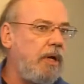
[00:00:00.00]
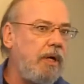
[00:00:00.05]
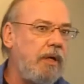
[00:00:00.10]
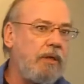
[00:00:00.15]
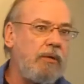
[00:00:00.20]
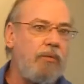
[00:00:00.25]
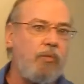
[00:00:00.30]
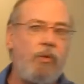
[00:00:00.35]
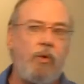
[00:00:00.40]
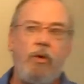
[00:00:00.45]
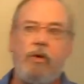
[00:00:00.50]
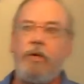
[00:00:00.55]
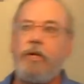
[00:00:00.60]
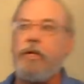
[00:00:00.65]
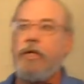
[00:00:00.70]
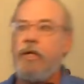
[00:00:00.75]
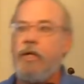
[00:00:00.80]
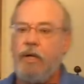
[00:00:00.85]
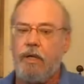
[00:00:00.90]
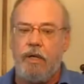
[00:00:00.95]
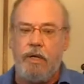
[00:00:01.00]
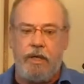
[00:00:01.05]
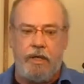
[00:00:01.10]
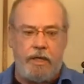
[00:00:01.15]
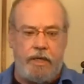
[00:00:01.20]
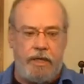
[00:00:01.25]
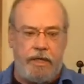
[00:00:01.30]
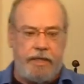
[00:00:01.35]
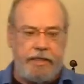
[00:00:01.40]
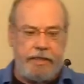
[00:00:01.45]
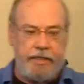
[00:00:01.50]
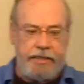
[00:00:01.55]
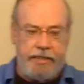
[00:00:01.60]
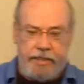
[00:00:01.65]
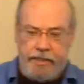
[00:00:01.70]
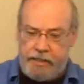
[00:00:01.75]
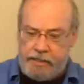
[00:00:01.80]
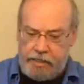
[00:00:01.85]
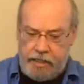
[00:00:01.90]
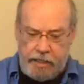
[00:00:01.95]
worry,
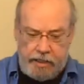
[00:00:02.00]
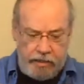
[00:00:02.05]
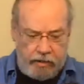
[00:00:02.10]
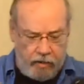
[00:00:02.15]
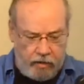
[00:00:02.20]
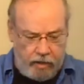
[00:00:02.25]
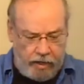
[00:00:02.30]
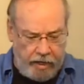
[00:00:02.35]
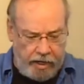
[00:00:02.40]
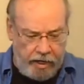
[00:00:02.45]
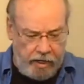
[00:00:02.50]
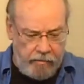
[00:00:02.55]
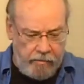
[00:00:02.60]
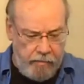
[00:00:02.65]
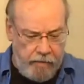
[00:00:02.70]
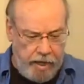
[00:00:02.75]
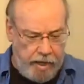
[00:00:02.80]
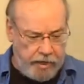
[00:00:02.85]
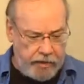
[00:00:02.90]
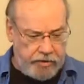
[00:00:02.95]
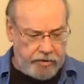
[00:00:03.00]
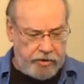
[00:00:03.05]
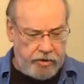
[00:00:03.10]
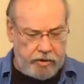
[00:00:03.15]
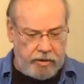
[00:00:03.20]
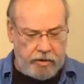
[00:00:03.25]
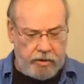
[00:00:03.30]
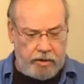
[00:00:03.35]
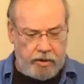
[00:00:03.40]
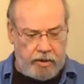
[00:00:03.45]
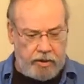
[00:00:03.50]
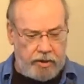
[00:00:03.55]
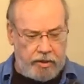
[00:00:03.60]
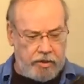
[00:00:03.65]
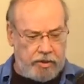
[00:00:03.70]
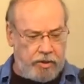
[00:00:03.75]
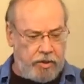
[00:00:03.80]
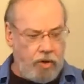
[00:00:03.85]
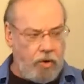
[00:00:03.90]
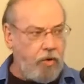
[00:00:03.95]
anxiety, how much
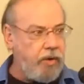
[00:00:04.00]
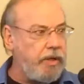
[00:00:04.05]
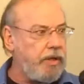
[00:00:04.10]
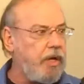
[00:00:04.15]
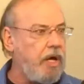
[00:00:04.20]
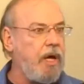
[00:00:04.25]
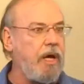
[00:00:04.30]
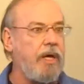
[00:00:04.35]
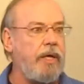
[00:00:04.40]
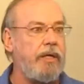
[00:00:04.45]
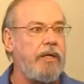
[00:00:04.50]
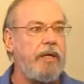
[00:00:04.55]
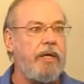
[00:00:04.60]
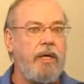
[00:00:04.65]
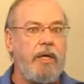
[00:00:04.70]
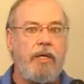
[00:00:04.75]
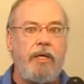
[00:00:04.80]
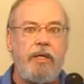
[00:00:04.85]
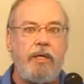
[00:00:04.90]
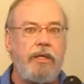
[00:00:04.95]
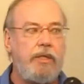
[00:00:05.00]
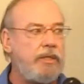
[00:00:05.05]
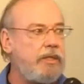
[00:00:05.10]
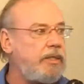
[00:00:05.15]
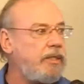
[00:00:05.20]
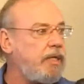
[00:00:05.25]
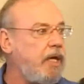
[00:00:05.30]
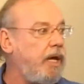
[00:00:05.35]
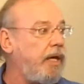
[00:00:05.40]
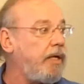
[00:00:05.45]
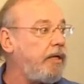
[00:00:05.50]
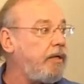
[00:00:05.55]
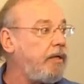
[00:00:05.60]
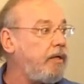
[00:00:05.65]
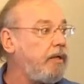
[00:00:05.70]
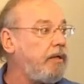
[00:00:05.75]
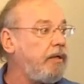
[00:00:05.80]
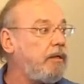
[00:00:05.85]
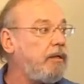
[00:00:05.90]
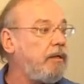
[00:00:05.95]
is going on inside
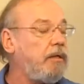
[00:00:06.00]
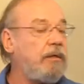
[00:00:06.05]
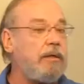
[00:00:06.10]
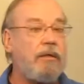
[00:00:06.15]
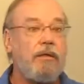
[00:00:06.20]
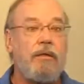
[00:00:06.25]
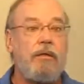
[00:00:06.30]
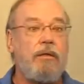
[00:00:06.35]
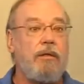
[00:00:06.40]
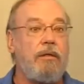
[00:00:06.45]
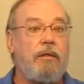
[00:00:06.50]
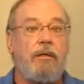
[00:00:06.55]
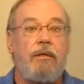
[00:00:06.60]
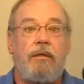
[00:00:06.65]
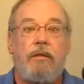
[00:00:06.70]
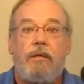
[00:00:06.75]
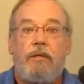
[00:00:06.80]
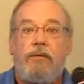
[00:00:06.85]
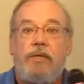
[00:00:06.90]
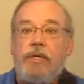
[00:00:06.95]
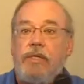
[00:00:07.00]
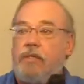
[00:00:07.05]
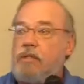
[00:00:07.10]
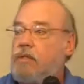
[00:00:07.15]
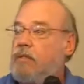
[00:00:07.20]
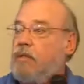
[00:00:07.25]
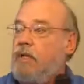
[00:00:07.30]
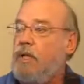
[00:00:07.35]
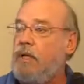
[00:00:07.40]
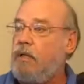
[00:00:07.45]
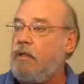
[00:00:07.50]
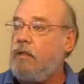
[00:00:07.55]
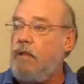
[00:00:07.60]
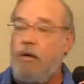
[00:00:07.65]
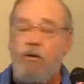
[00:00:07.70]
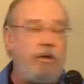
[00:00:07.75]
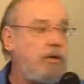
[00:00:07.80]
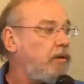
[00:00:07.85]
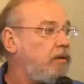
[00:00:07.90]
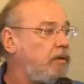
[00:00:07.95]
this little
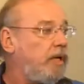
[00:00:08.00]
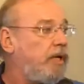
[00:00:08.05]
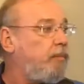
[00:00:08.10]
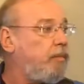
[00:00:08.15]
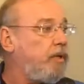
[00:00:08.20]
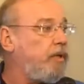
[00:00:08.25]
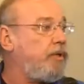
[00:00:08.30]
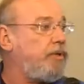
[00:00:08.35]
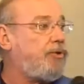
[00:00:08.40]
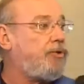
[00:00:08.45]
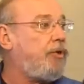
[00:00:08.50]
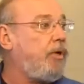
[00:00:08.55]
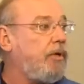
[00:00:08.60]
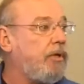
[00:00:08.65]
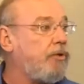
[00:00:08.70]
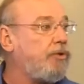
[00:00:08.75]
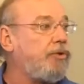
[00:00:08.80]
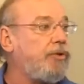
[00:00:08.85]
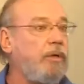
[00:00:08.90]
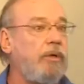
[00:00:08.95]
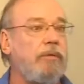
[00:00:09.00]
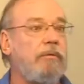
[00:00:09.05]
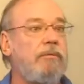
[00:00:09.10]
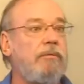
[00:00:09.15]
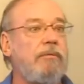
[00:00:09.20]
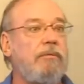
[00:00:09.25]
local neighborhood church?